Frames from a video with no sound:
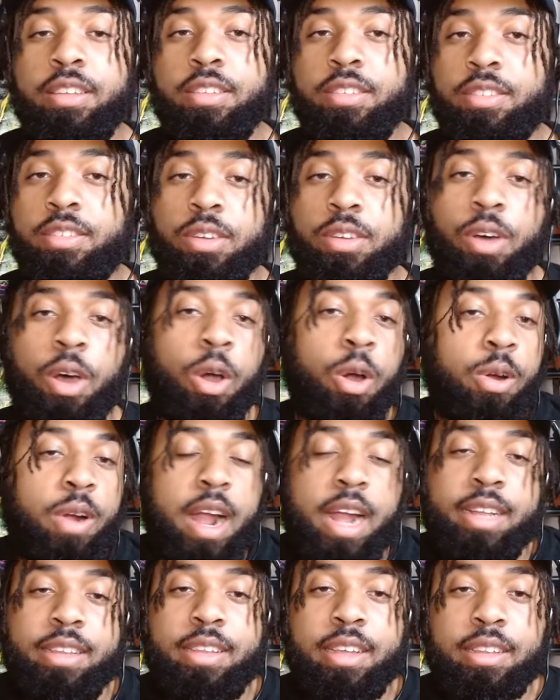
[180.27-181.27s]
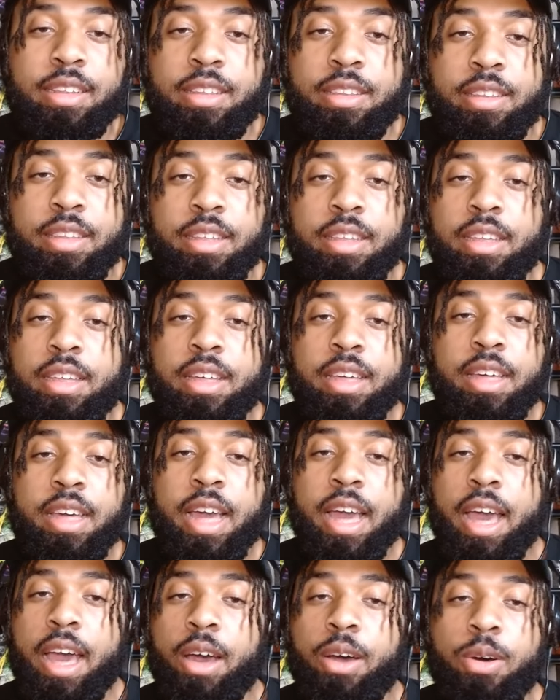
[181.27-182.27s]
is our identity
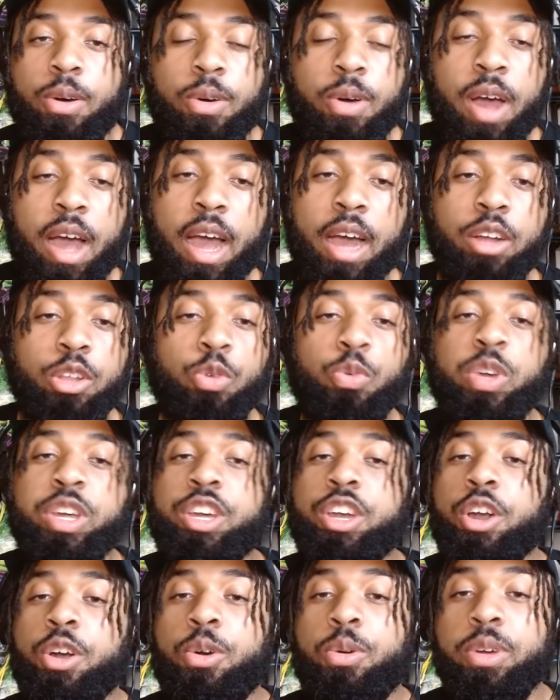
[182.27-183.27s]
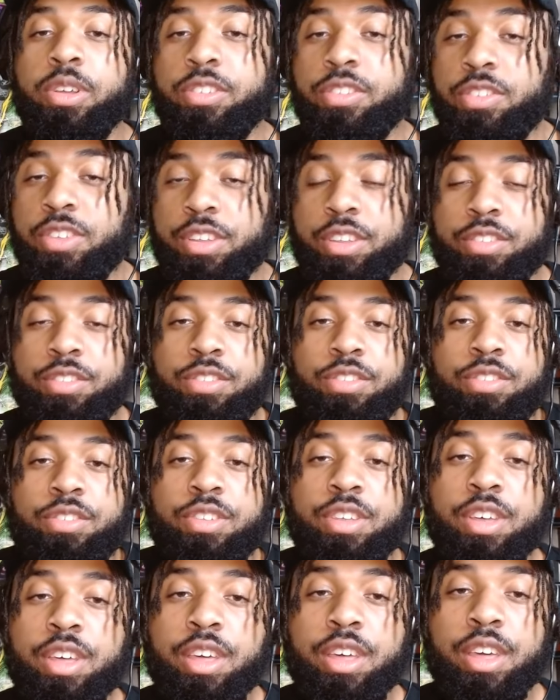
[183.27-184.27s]
how how do we
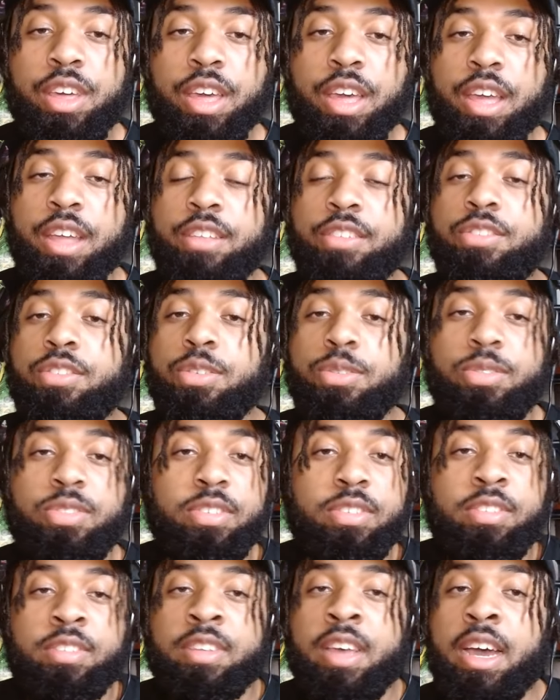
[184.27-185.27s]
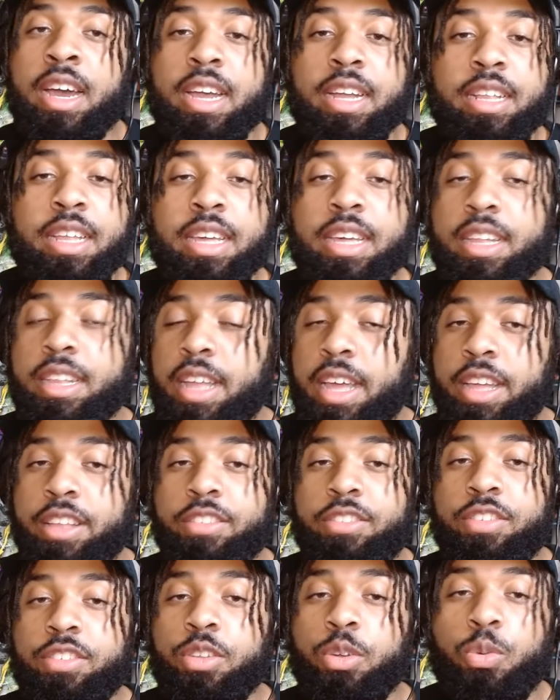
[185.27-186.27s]
coexist into society
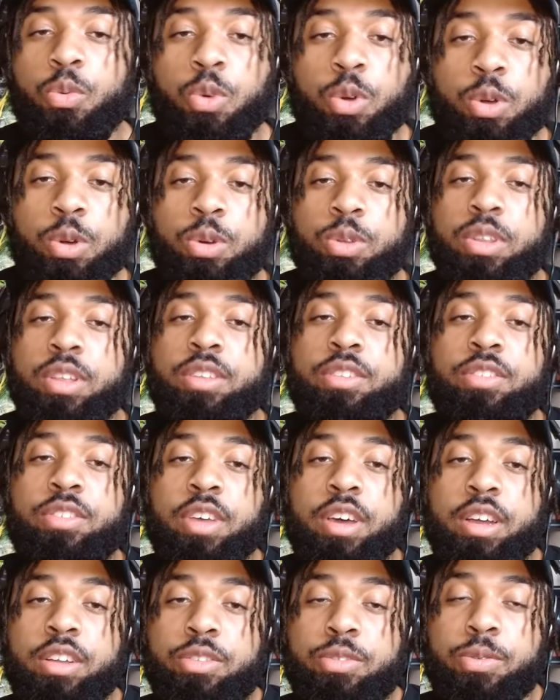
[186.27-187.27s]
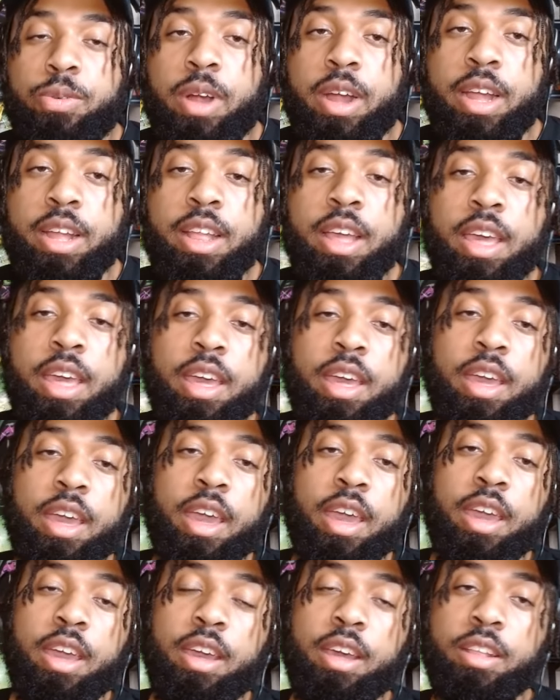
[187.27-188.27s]
and into the world and such right
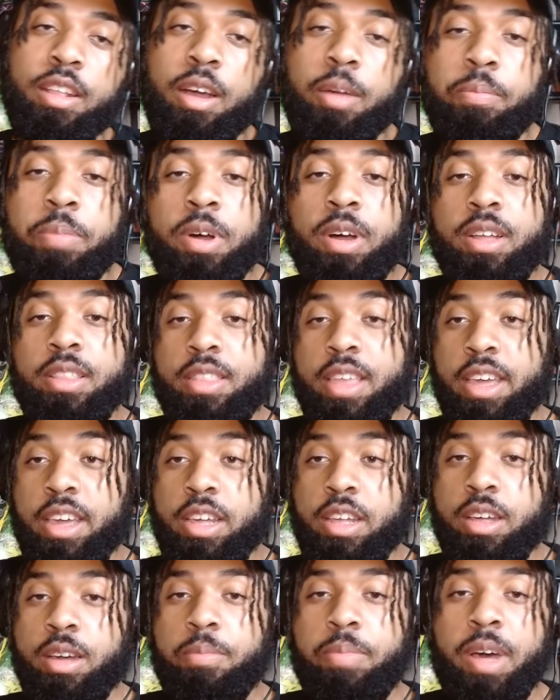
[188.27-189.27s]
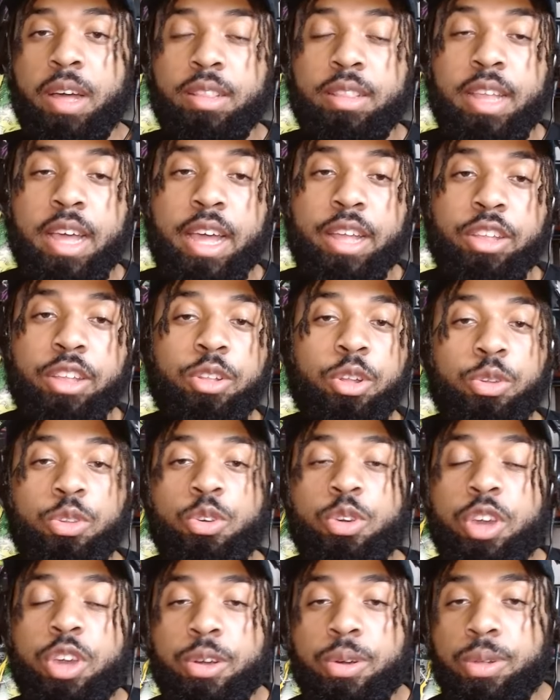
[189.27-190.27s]
and upon thinking about that
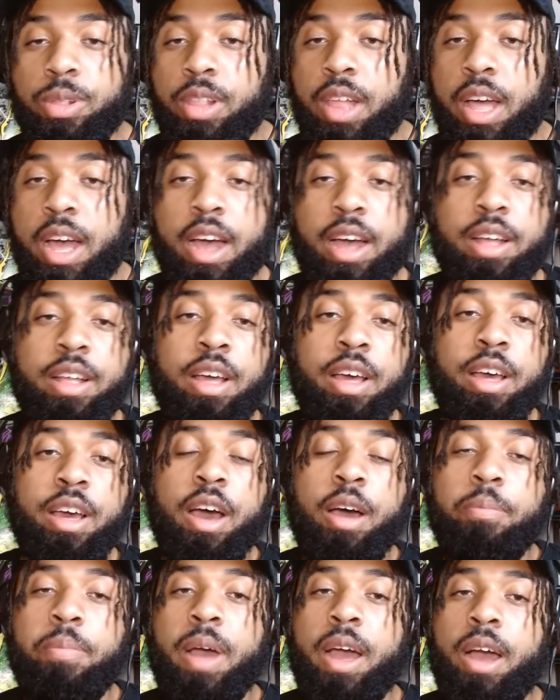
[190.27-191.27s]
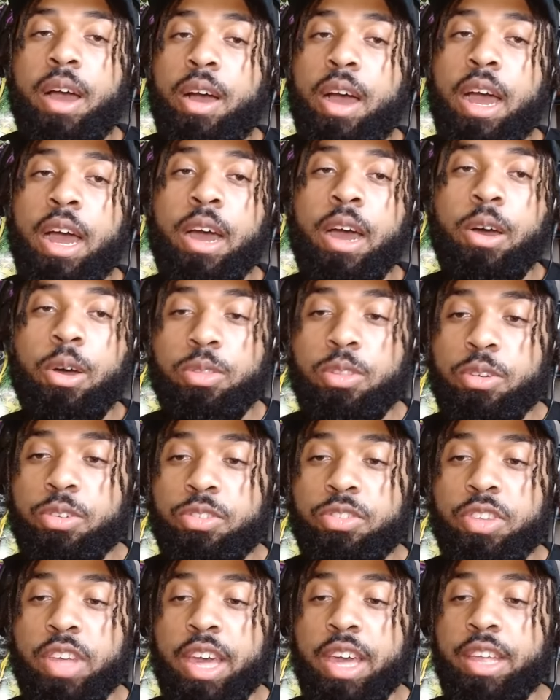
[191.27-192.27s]
you know you hear a lot about
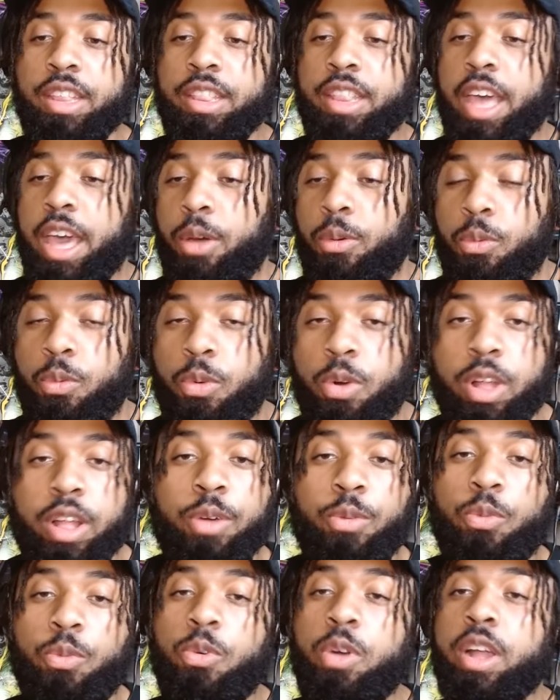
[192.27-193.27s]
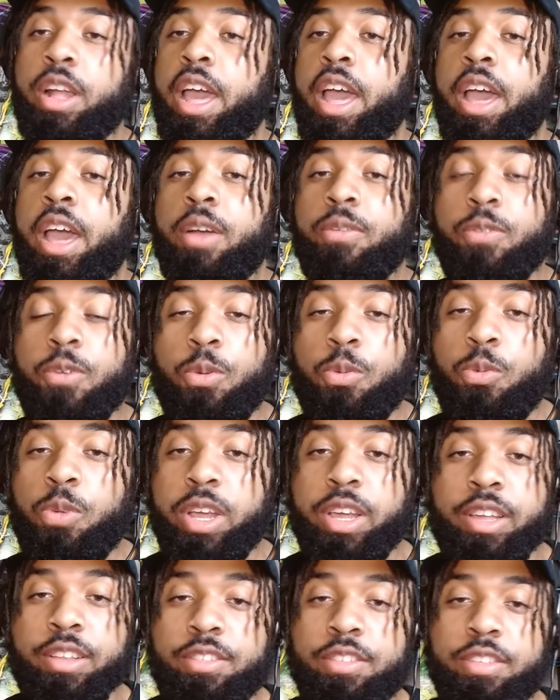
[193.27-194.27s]
how they're saying that wh-
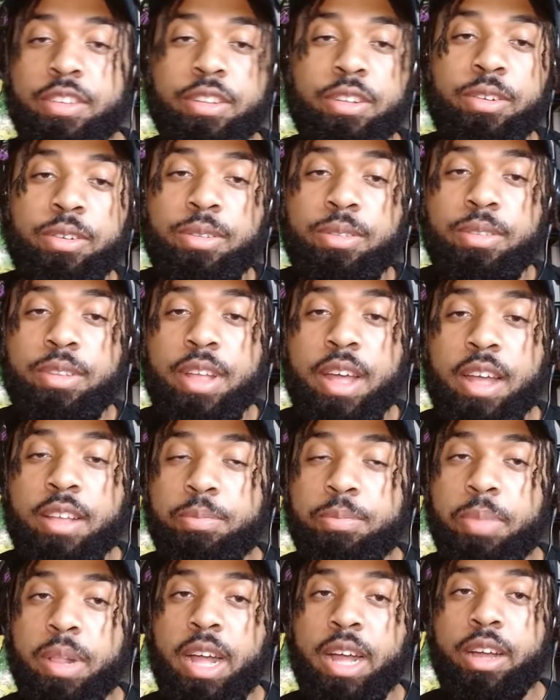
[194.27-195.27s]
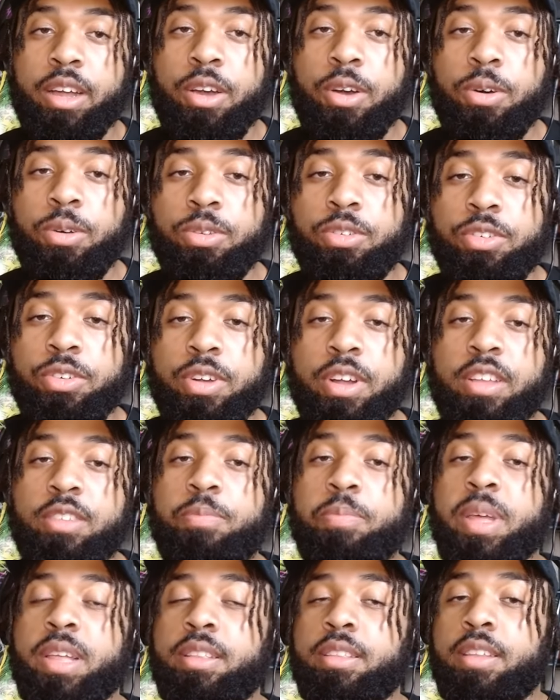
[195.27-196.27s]
whatever we consider as black
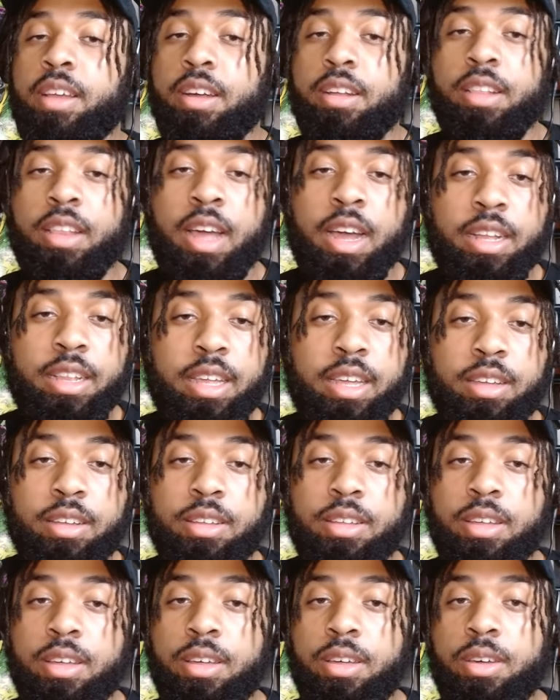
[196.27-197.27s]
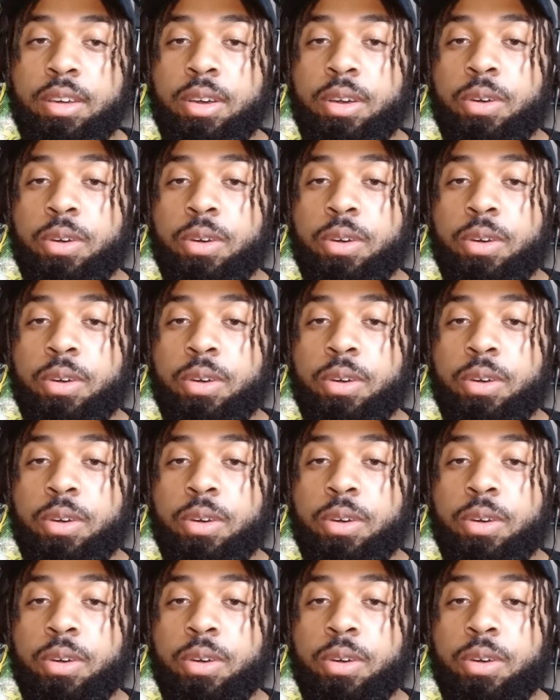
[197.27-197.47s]
culture has been declining